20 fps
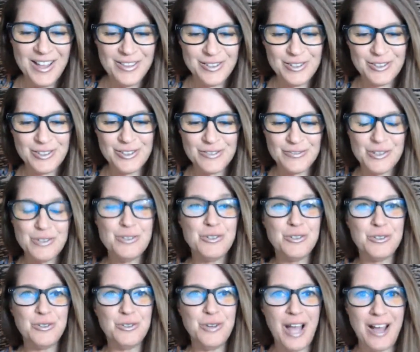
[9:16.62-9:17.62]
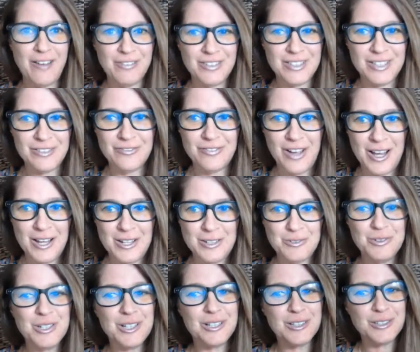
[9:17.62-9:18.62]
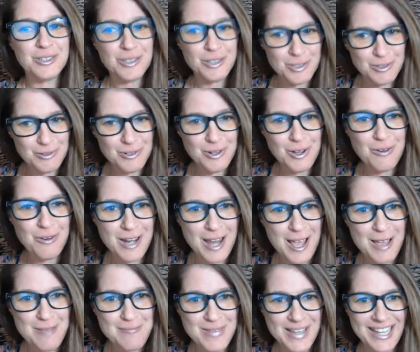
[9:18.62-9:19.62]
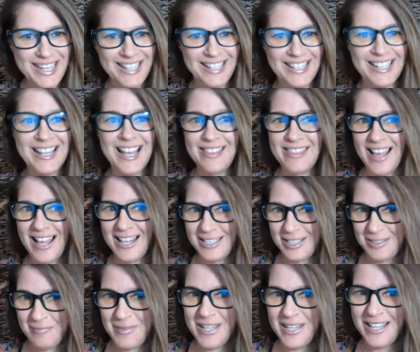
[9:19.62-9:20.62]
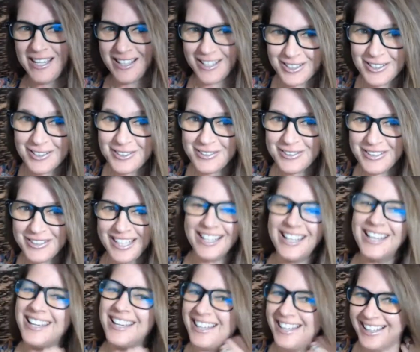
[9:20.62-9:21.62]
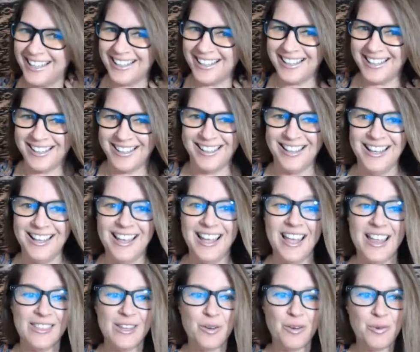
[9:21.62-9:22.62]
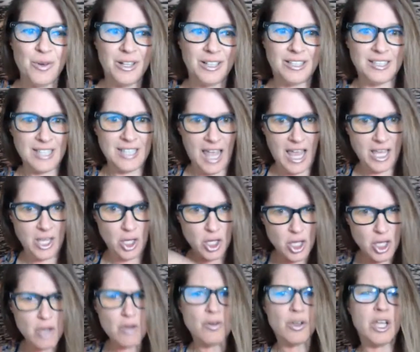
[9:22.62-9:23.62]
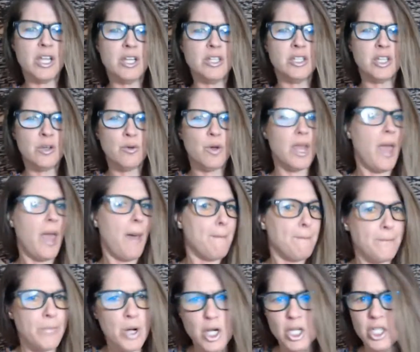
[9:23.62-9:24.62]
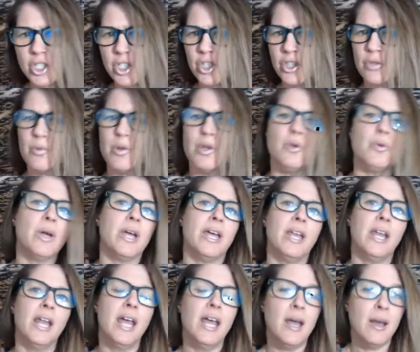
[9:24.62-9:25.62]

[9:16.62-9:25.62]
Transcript: Those of you who have a defined will, you know what I mean, and that's me included. The will is like, you can do it, push through it.